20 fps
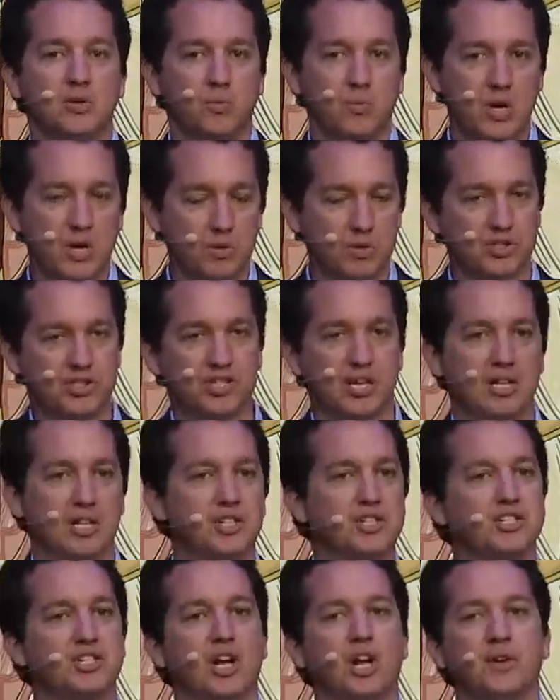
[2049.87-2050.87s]
We will sell
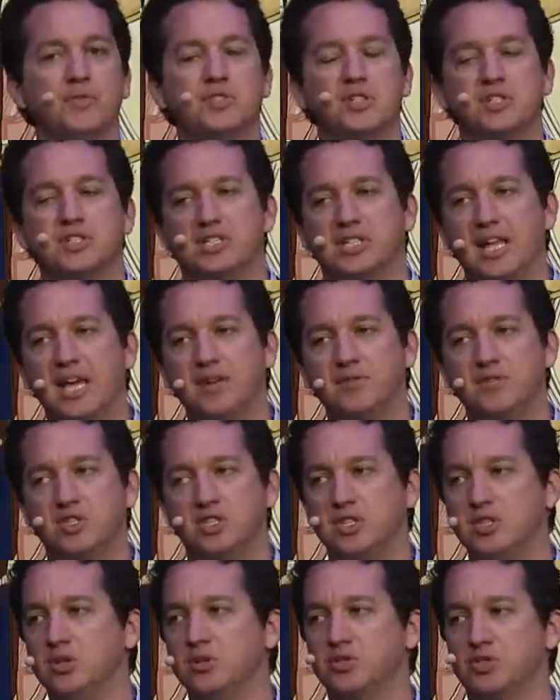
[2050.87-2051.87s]
ourselves as slaves
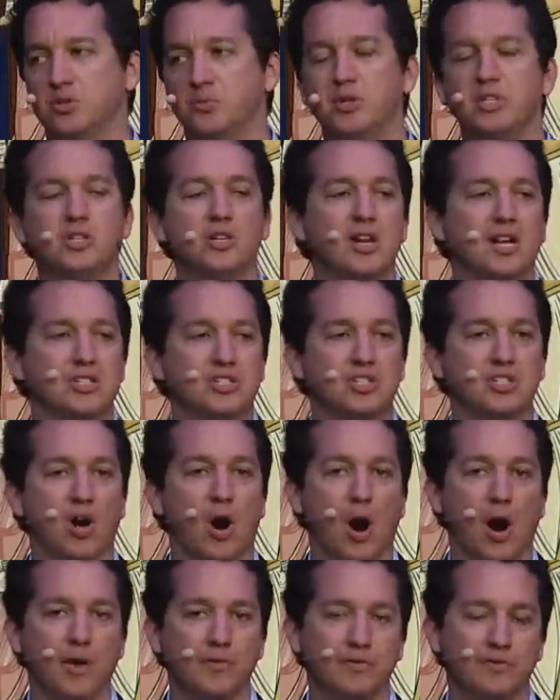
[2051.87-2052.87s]
to you so we do not
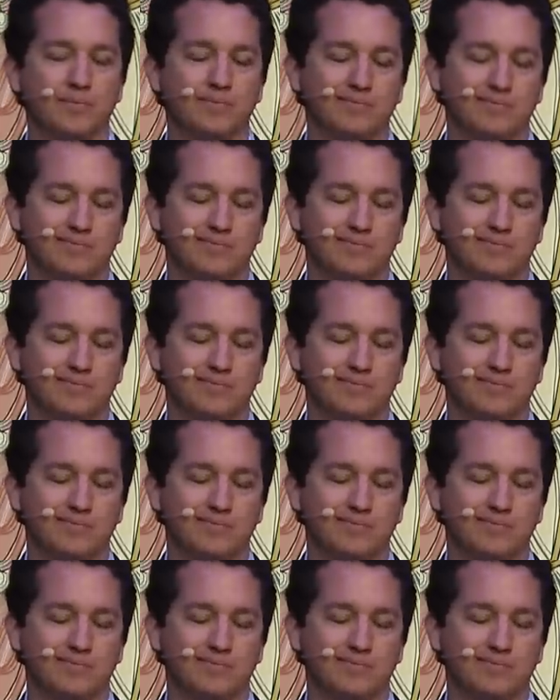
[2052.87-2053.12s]
starve.